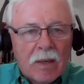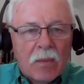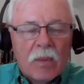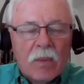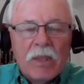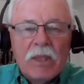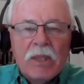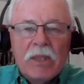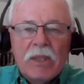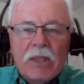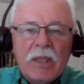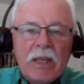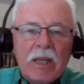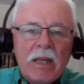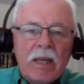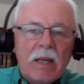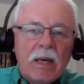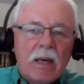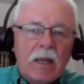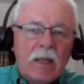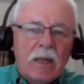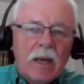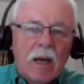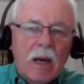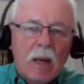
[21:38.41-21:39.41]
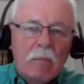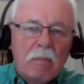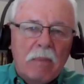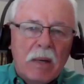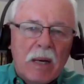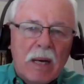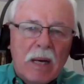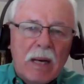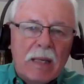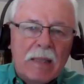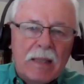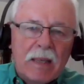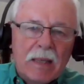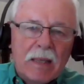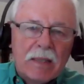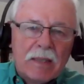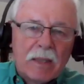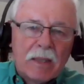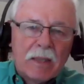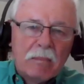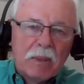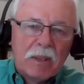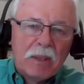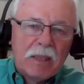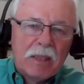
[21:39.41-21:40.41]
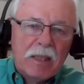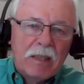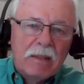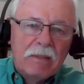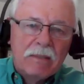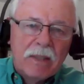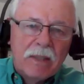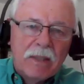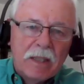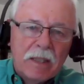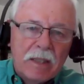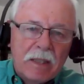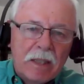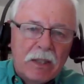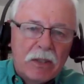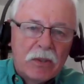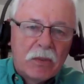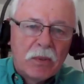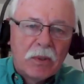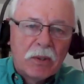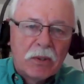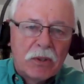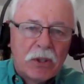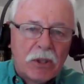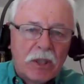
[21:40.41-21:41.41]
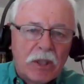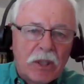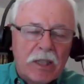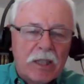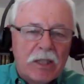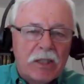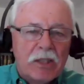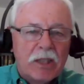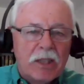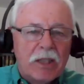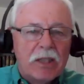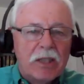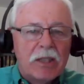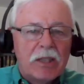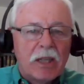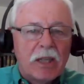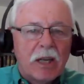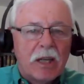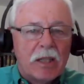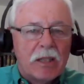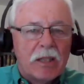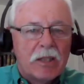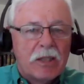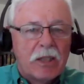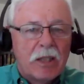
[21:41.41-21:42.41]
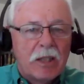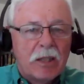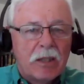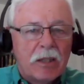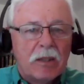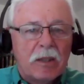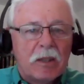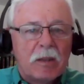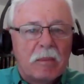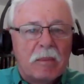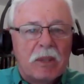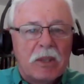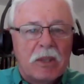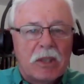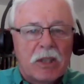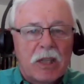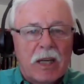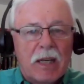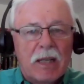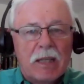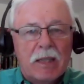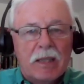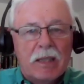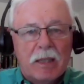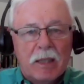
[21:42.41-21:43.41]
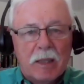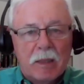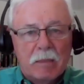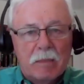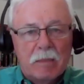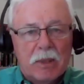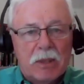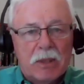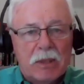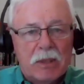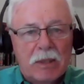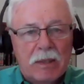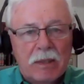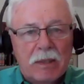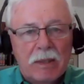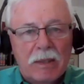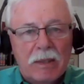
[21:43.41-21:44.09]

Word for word: Well, you see, Chabad doesn't believe that Israel should exist until the Messiah comes.